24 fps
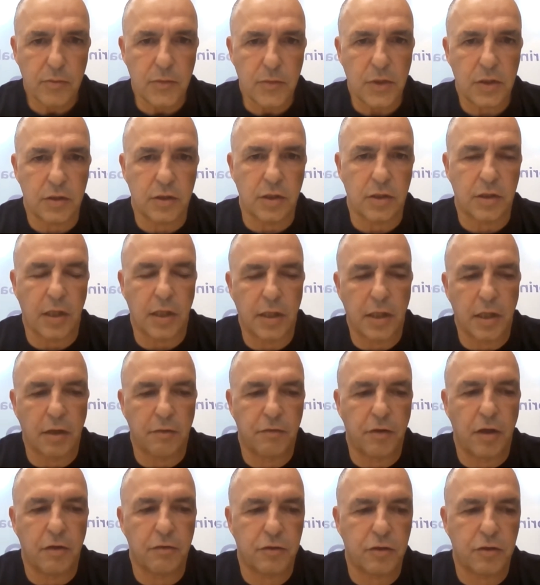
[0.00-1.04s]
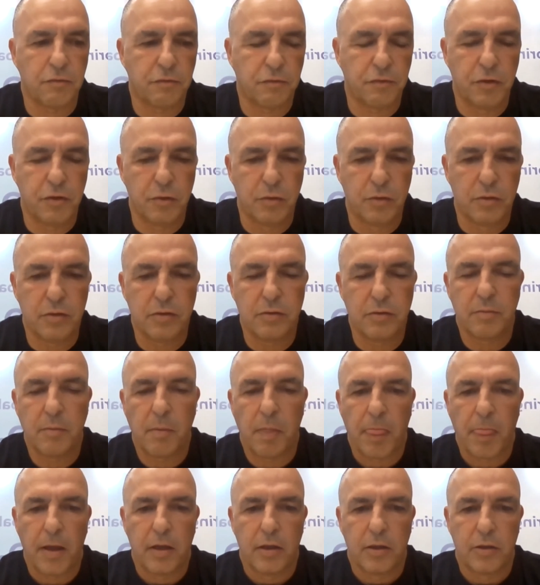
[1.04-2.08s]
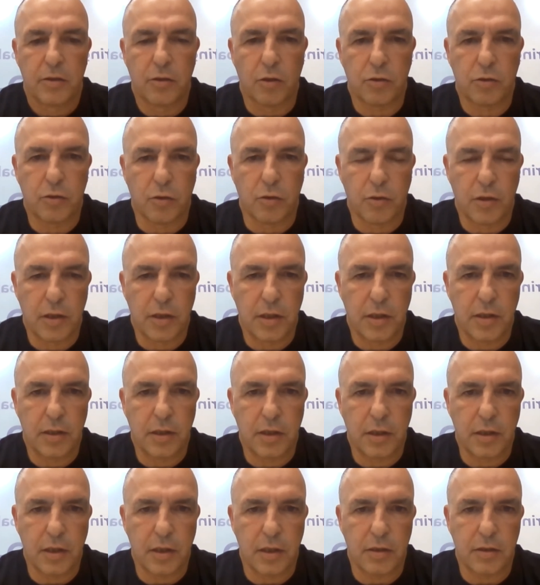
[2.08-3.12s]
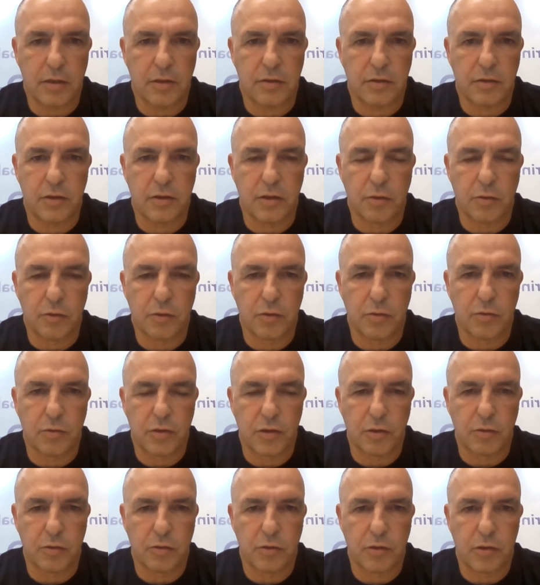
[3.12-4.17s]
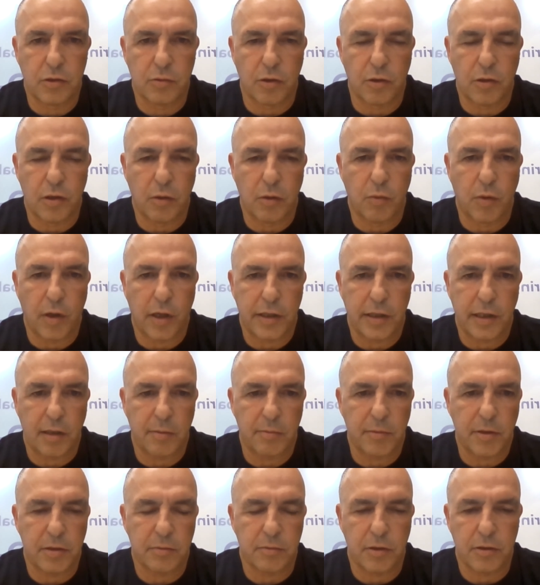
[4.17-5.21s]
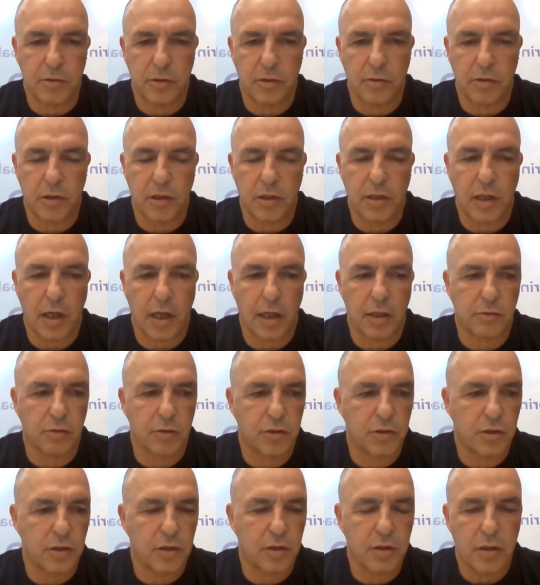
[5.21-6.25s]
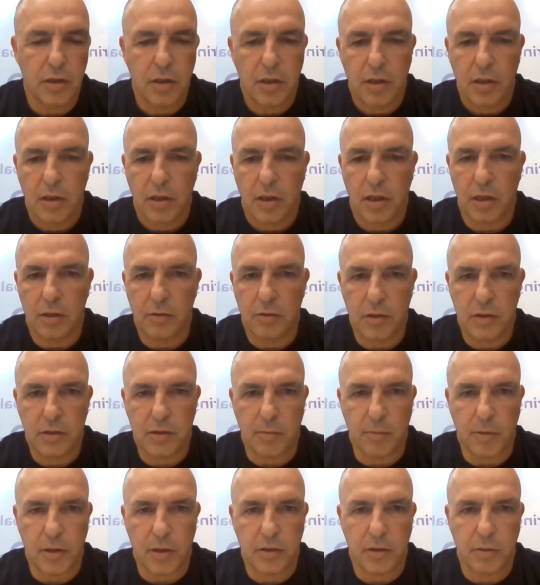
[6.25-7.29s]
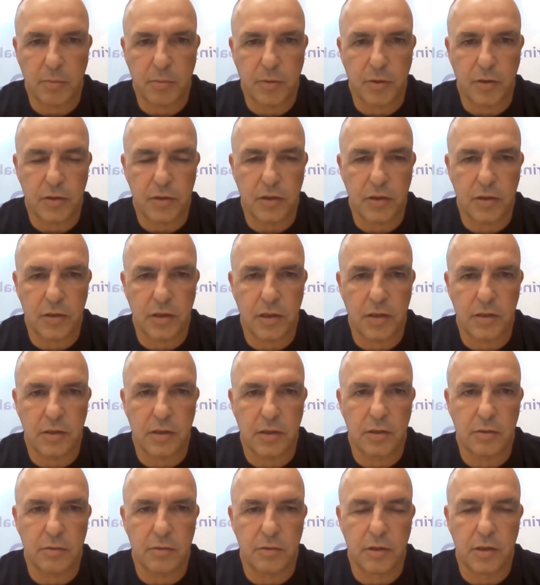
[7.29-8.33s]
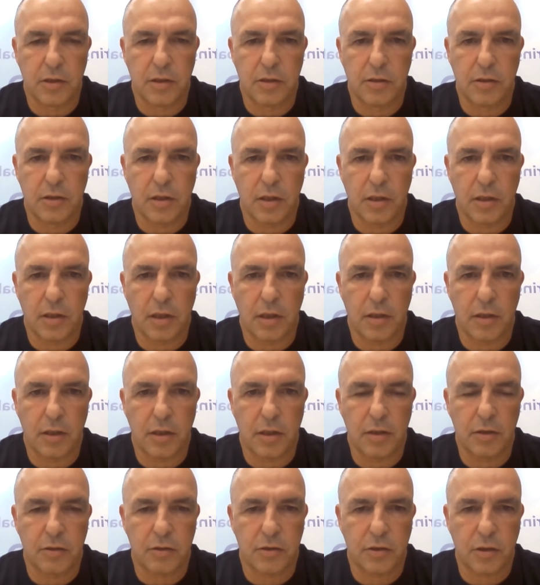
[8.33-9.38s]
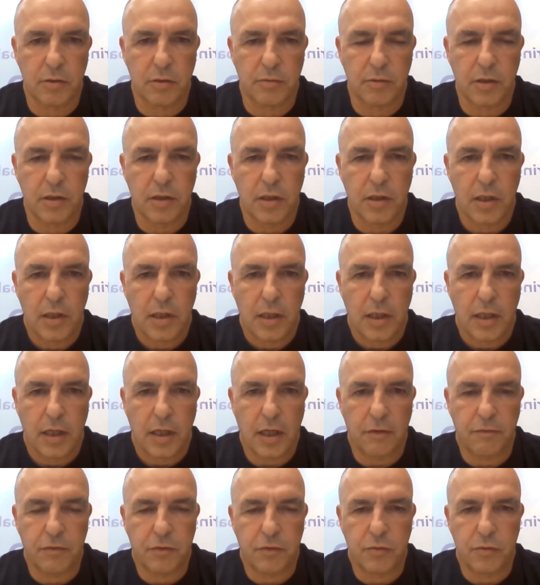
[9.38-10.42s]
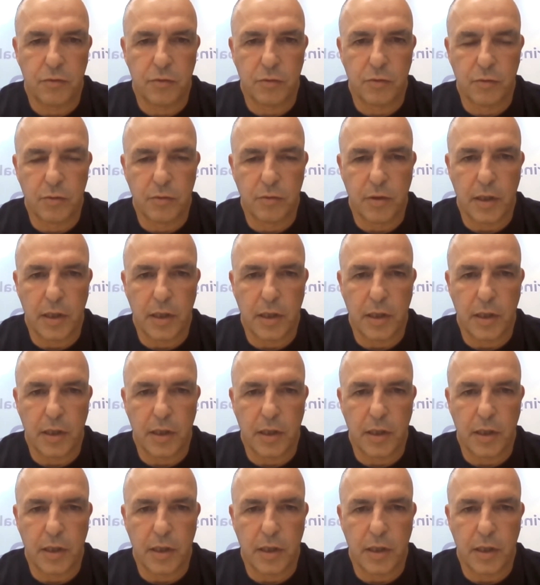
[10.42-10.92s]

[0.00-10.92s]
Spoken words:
synthetic aviation fuel, not only the CO2 is only one element, but you need hydrogen and you need some other processes, and you need and the industry will have to